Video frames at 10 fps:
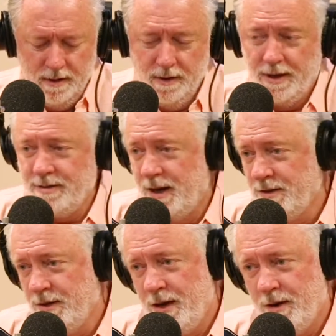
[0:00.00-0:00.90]
And that's
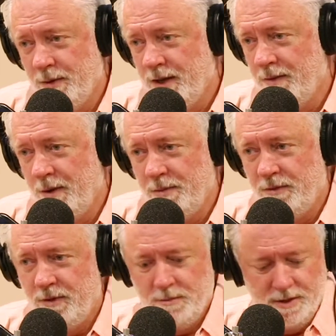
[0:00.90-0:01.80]
actually how we came up with
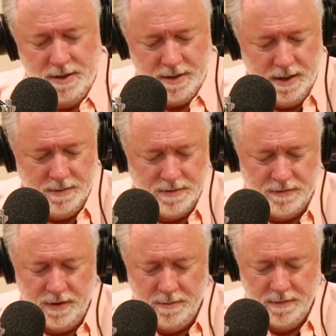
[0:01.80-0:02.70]
the Rumjog name, was
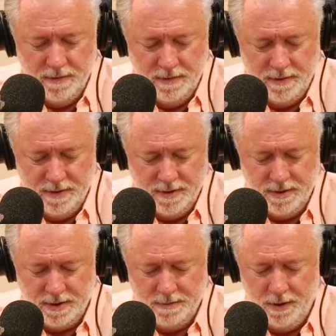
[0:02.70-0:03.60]
from
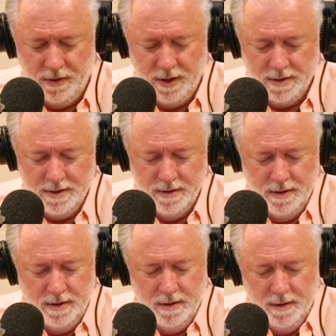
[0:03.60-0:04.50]
this experience.
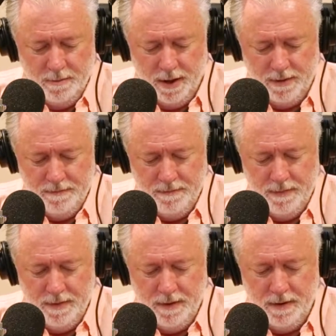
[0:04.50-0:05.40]
But,
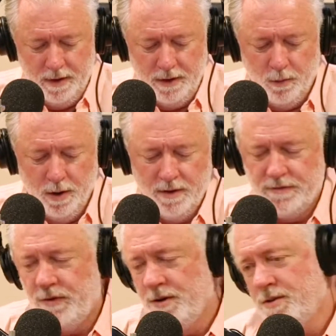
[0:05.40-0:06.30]
one of the
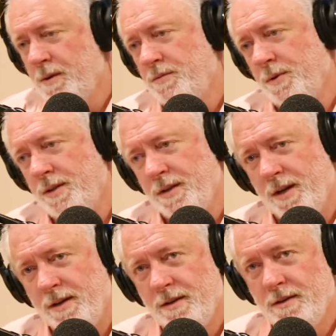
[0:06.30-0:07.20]
first trips we
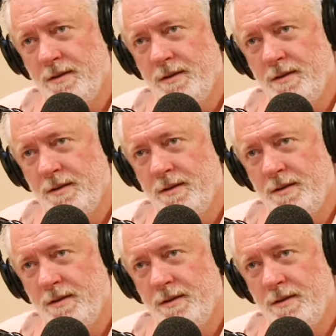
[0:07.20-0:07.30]
did,